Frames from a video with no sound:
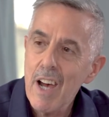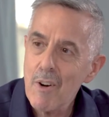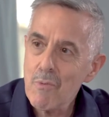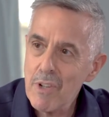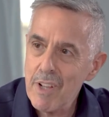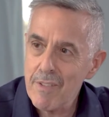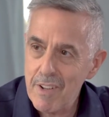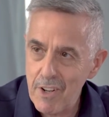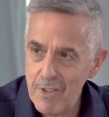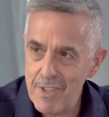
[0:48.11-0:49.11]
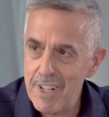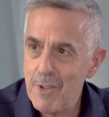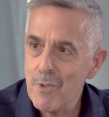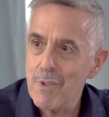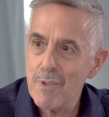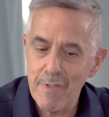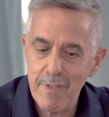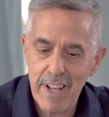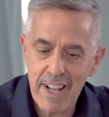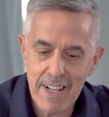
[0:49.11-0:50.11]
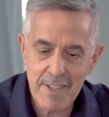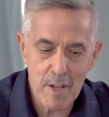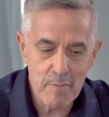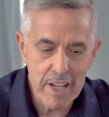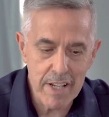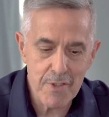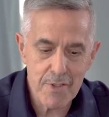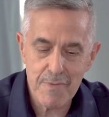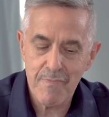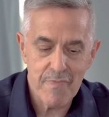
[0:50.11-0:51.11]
and will continue to affect SMEs.